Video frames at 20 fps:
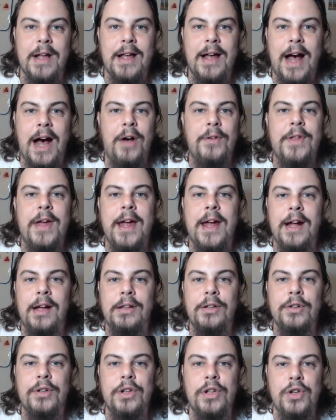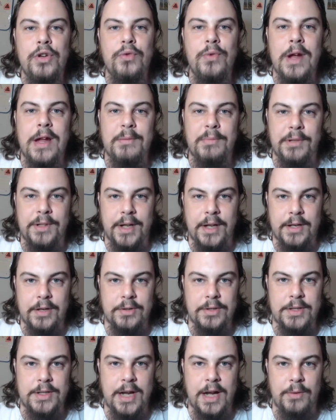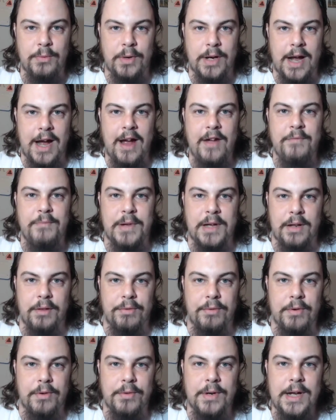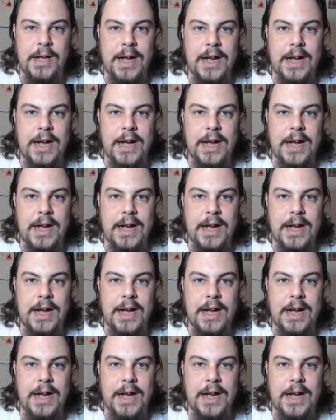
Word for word: how the hell are you able to understand what I've been through,